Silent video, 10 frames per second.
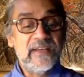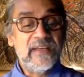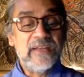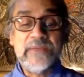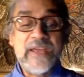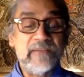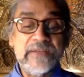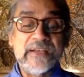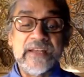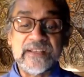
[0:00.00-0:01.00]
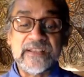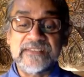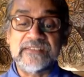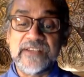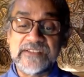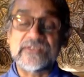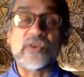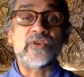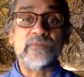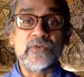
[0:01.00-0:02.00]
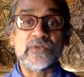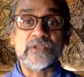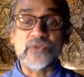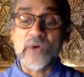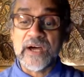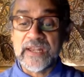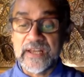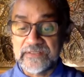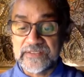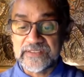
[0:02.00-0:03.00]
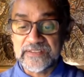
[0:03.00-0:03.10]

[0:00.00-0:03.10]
it may have been Laki's greatest contribution to our lives.